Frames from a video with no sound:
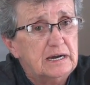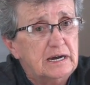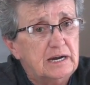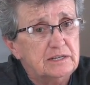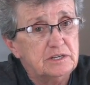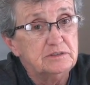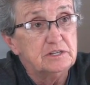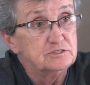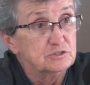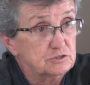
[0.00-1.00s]
I think
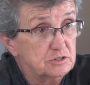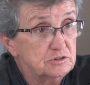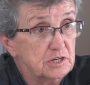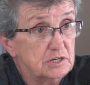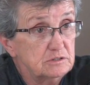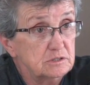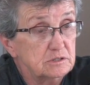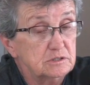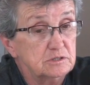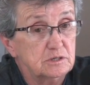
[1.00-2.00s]
that's a good thing to